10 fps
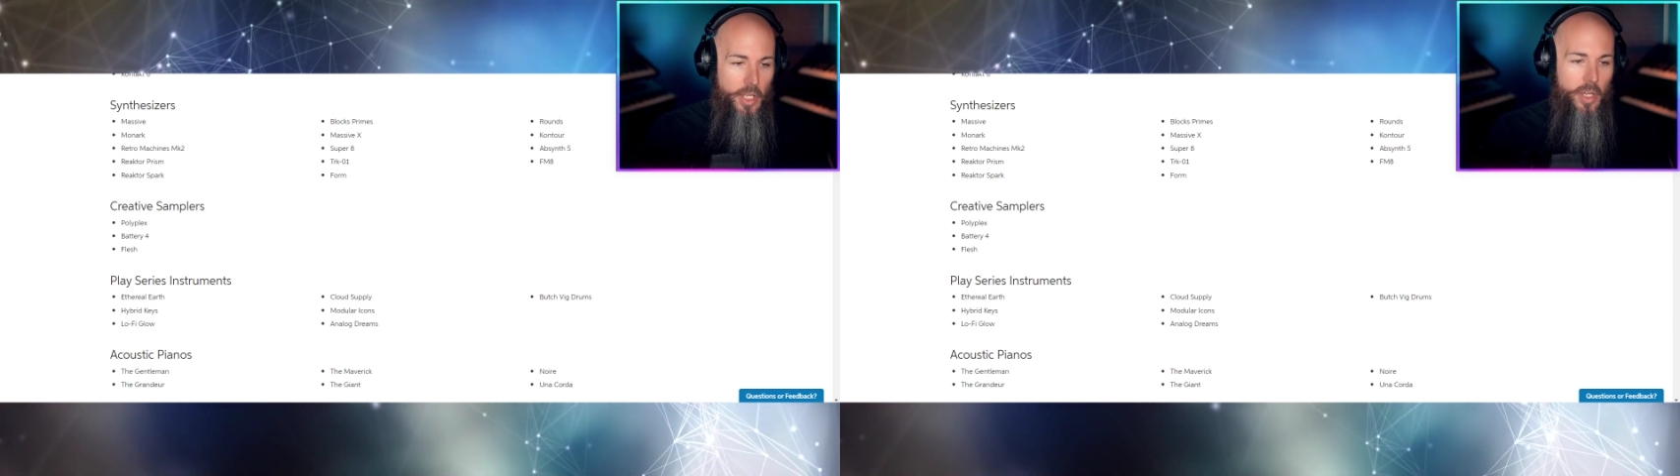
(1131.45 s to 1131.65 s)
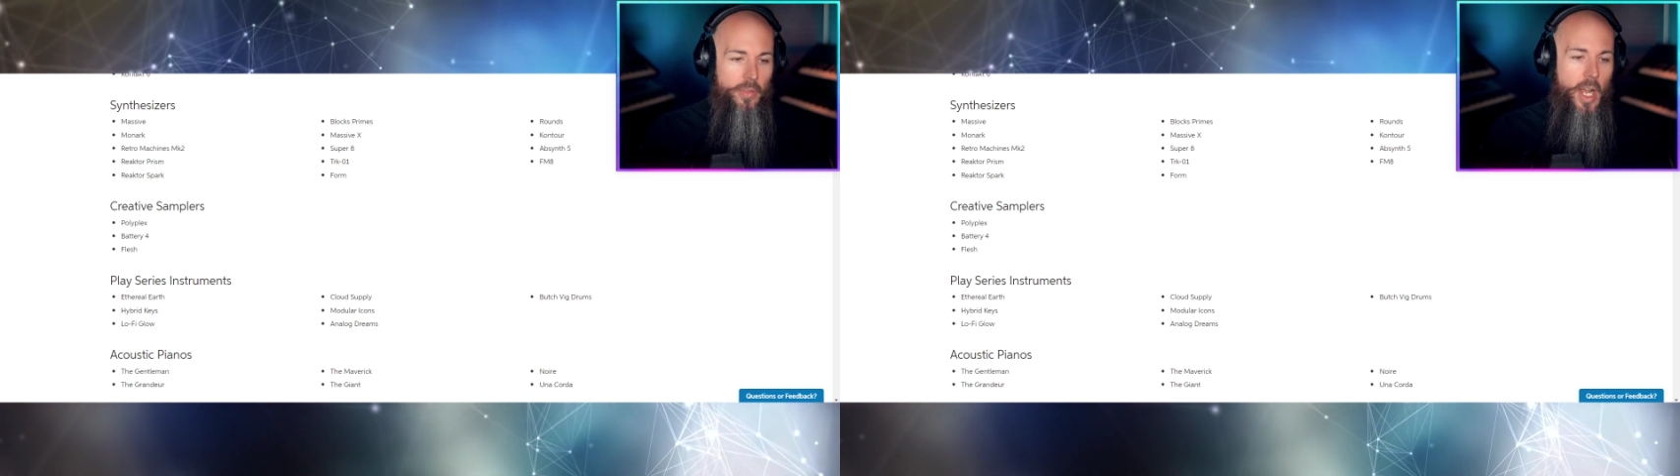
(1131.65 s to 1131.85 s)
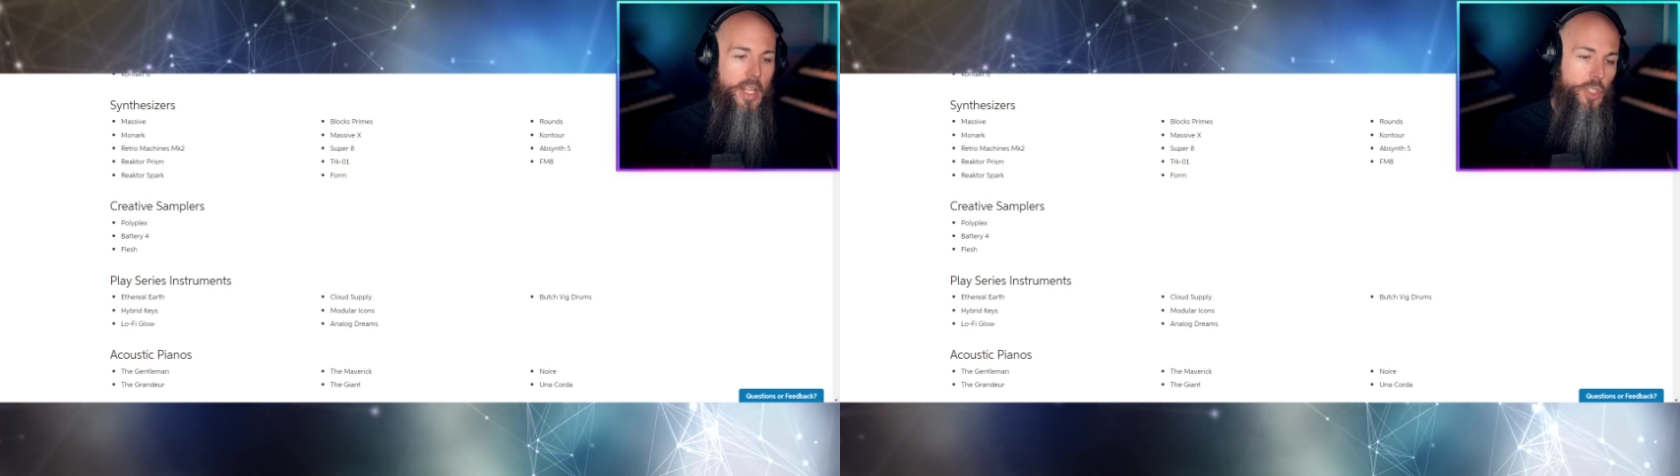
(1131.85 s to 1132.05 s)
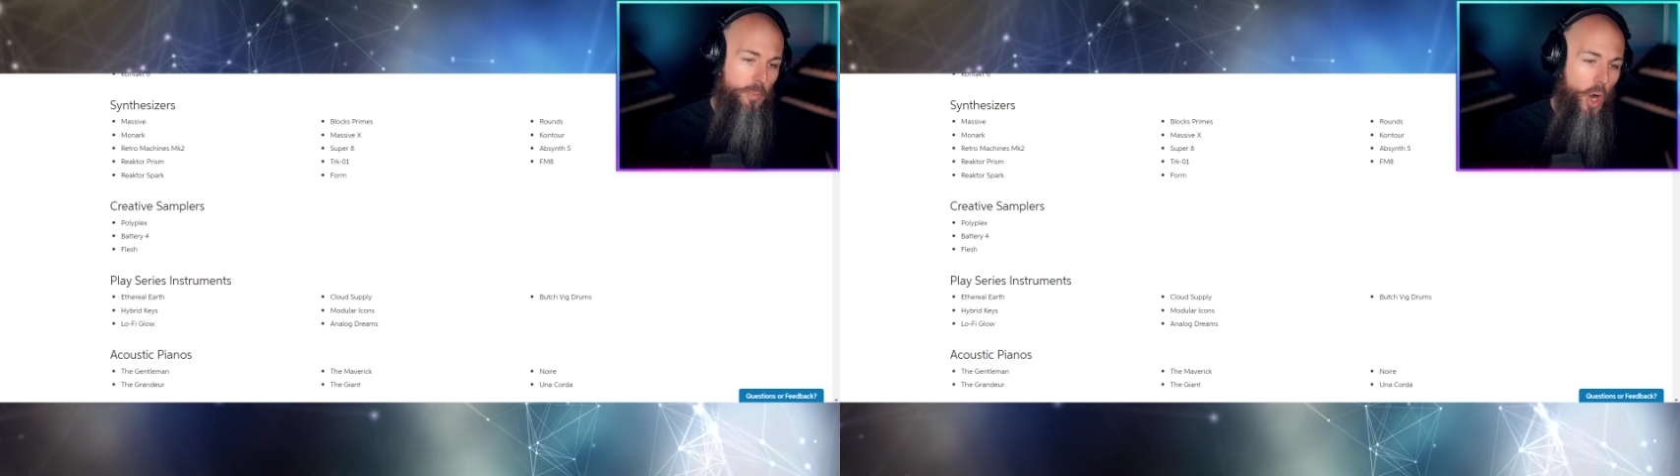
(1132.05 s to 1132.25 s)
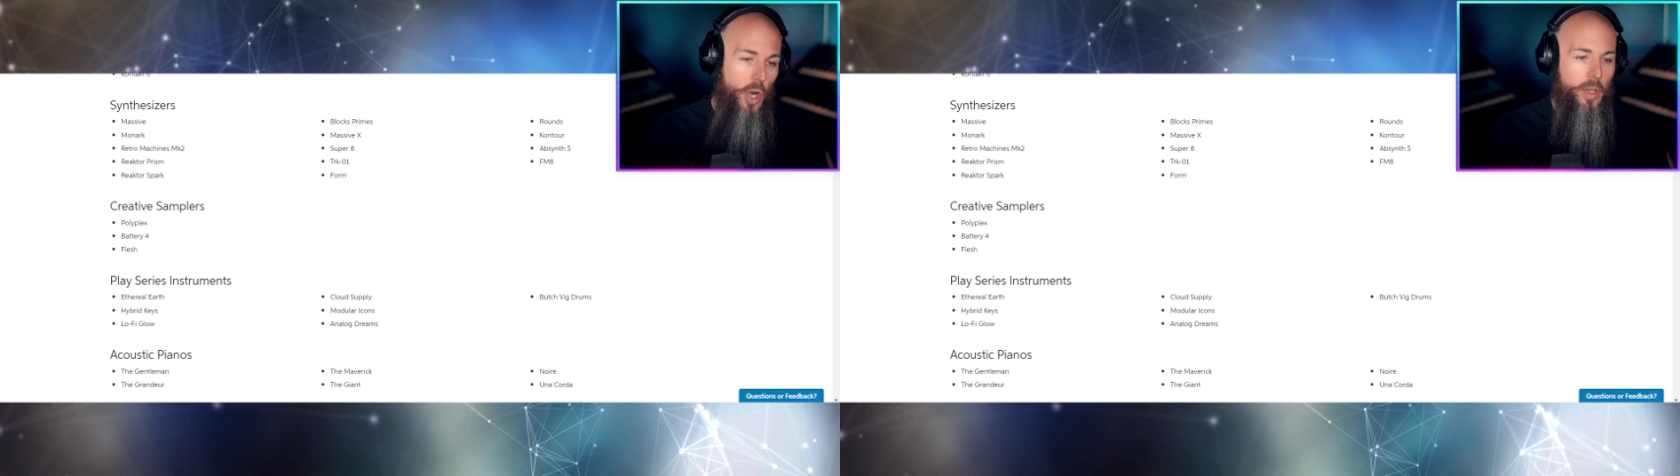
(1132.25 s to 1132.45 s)
You've got
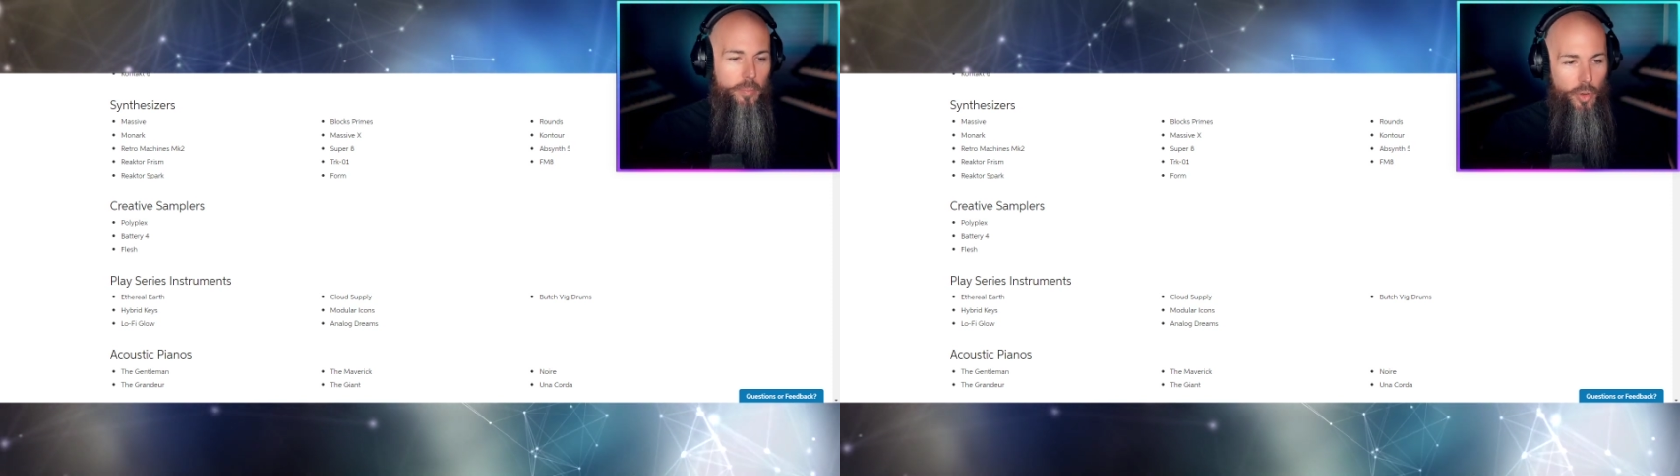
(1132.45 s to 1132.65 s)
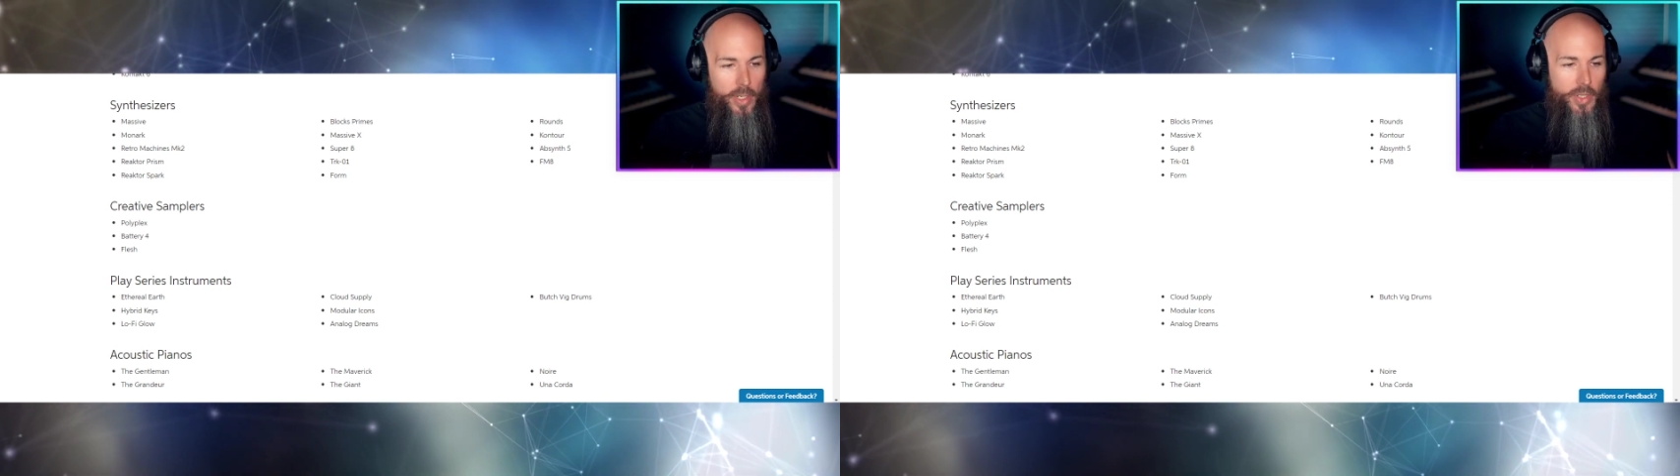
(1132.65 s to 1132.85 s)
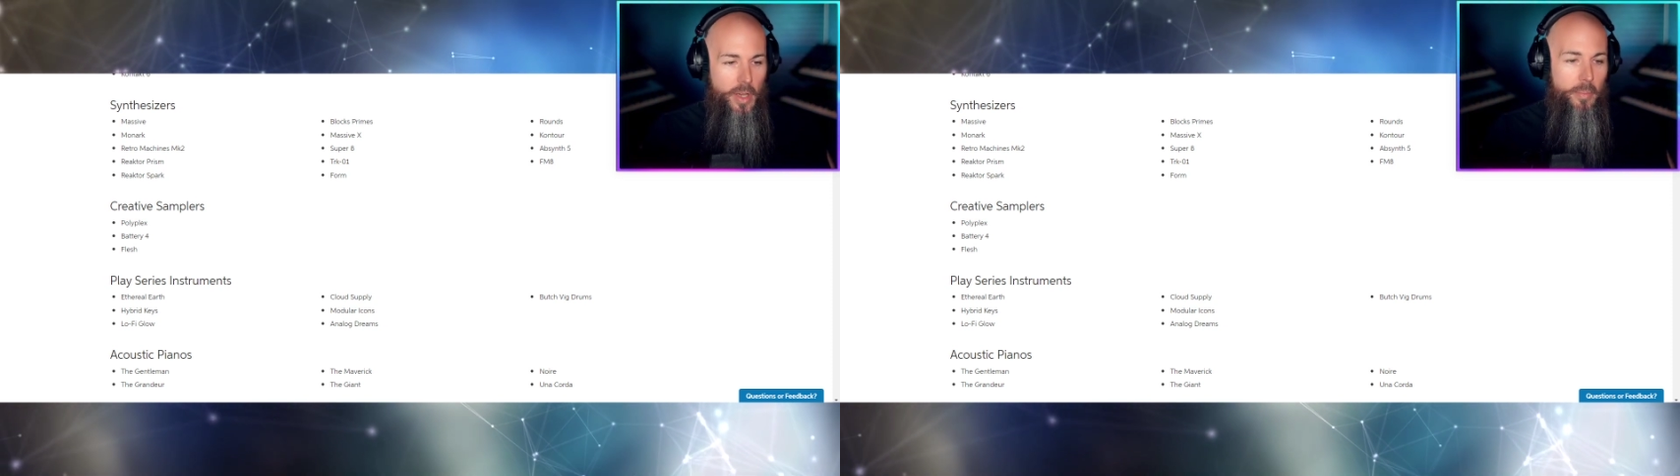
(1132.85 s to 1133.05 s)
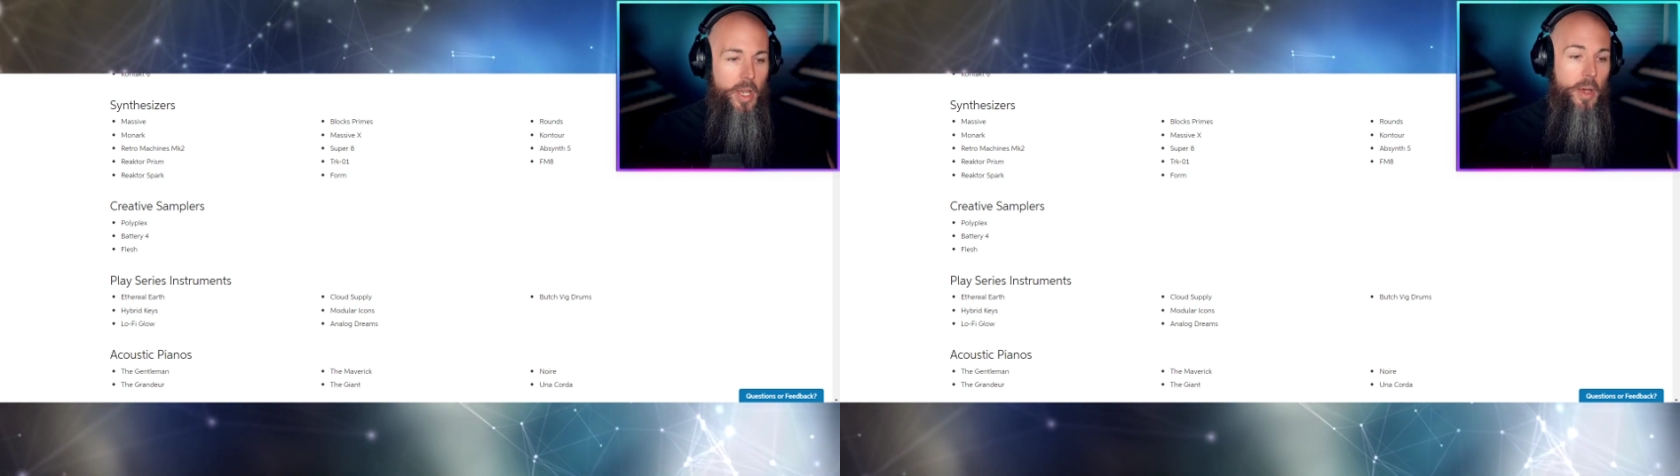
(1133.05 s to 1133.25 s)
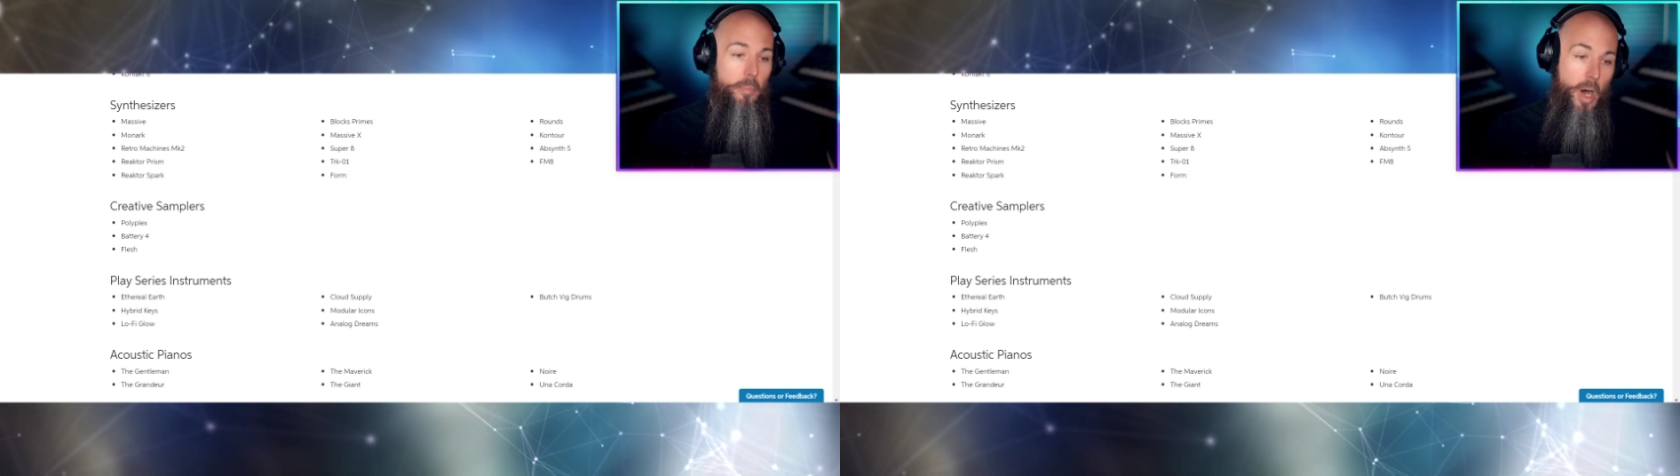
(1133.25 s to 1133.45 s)
Spark,
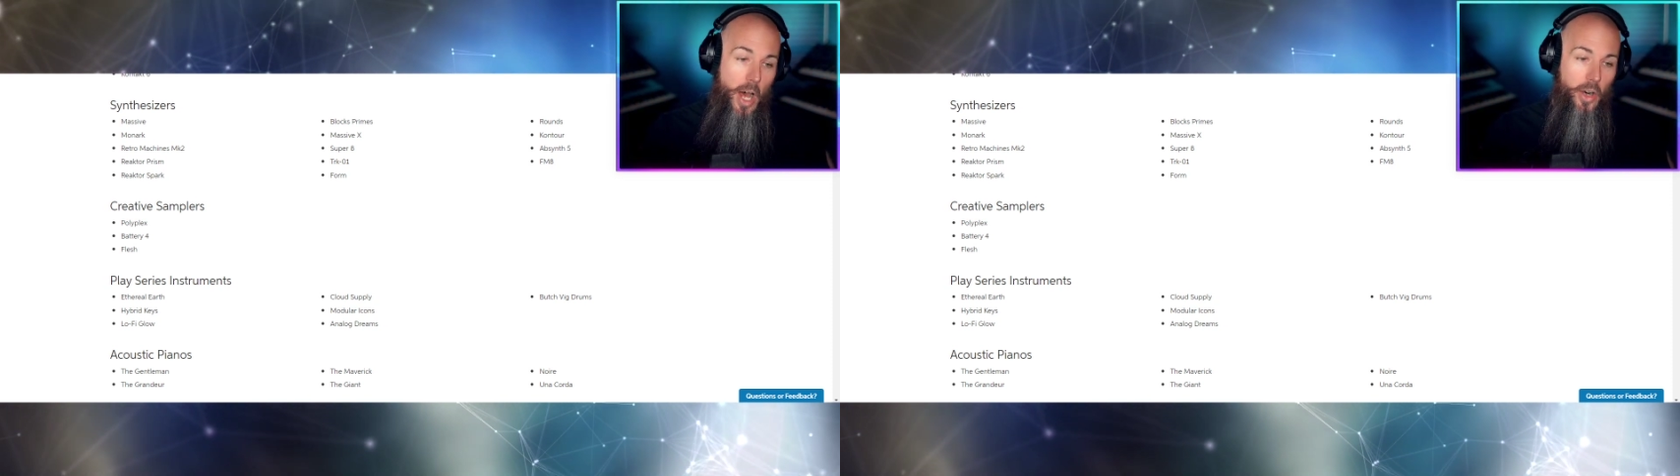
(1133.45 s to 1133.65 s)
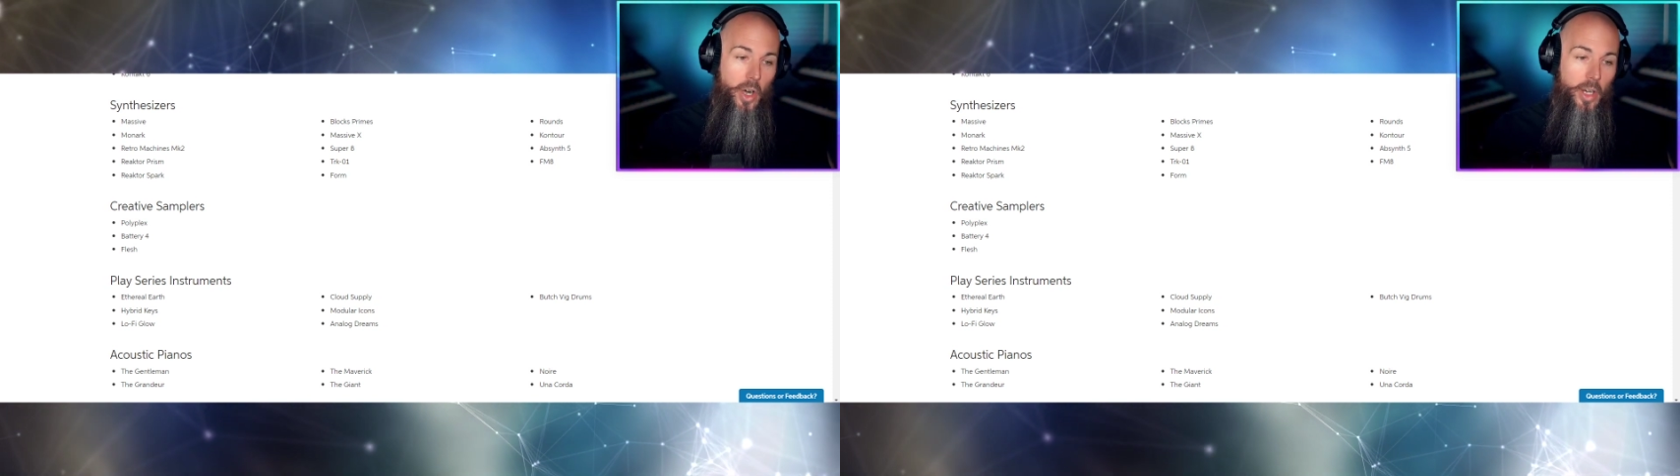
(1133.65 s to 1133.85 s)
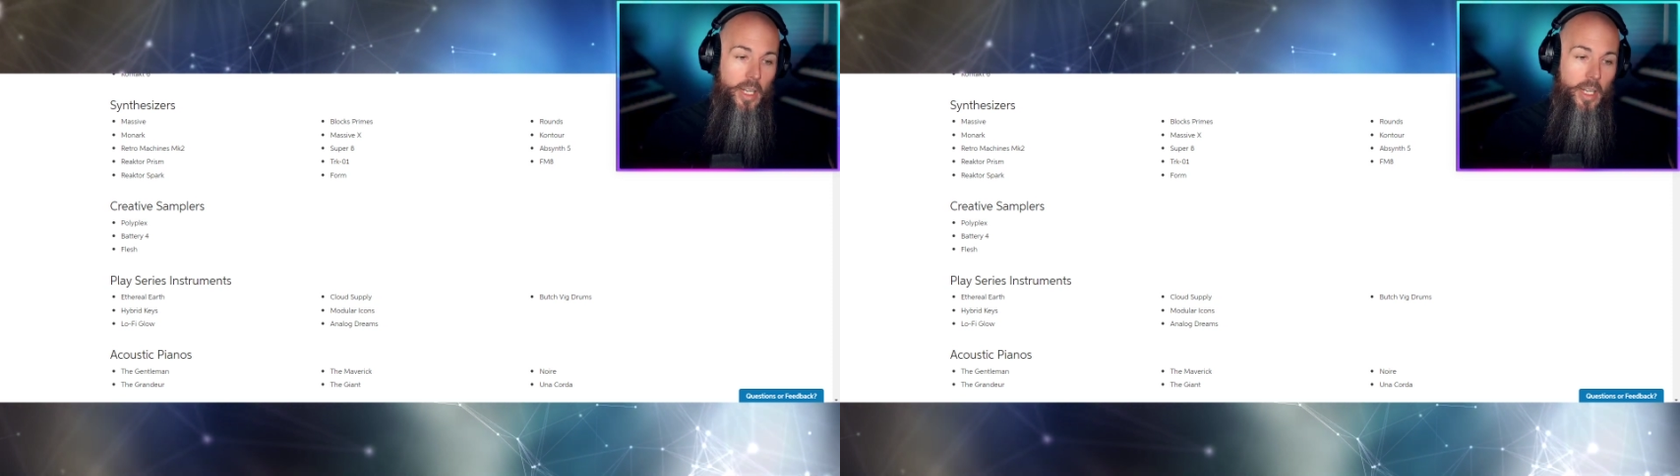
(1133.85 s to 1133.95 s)
Prism, Monarch.